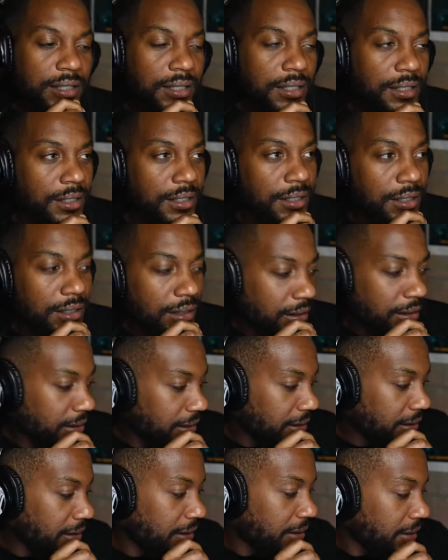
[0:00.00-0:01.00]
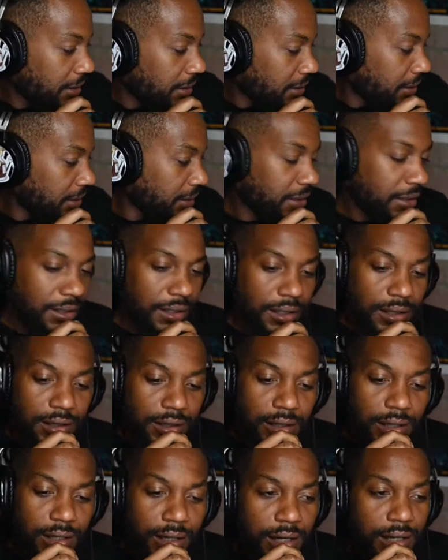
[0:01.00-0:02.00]
I guess go ride your way,
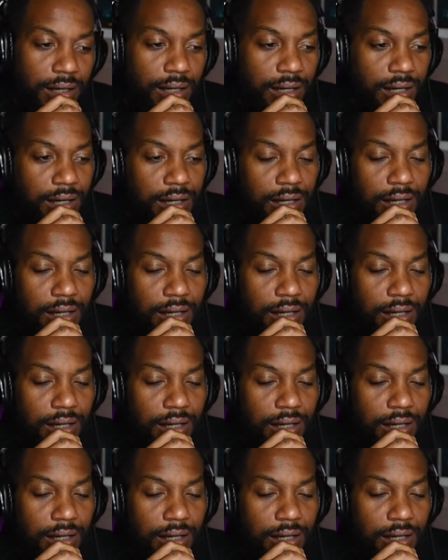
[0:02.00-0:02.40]
but